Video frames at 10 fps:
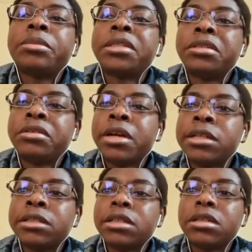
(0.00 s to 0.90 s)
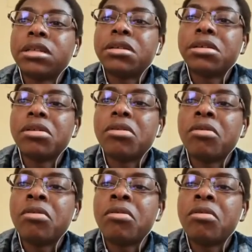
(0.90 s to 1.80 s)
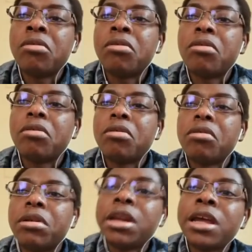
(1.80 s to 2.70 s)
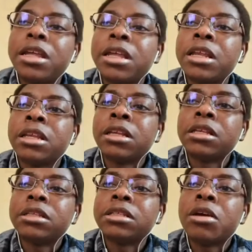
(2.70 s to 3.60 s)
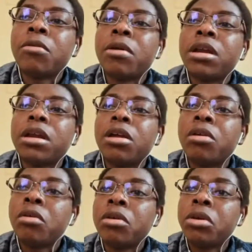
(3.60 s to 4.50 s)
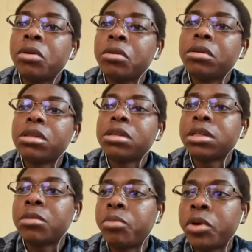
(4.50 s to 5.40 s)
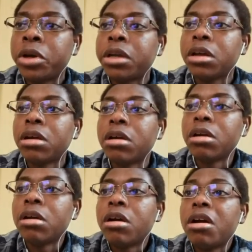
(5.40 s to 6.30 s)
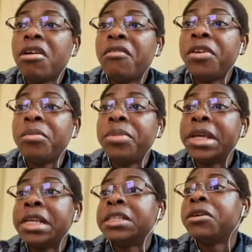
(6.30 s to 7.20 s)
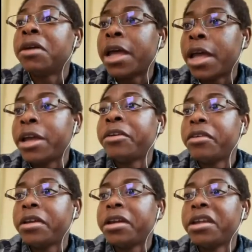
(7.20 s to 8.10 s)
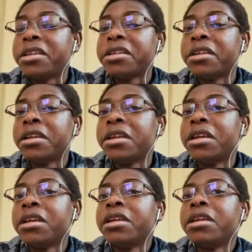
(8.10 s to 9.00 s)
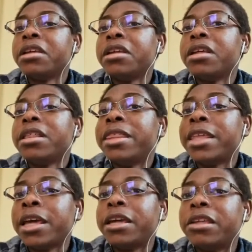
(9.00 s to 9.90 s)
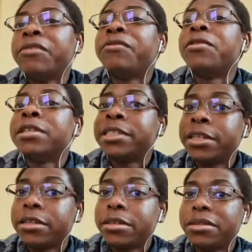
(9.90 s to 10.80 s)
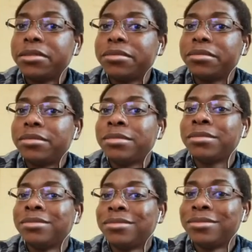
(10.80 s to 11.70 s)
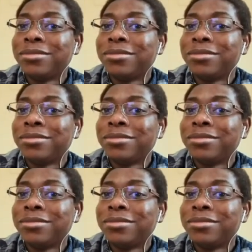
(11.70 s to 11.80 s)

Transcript: Trying not to be stressed or letting someone annoy you to the point of you being so angry that you fall sick.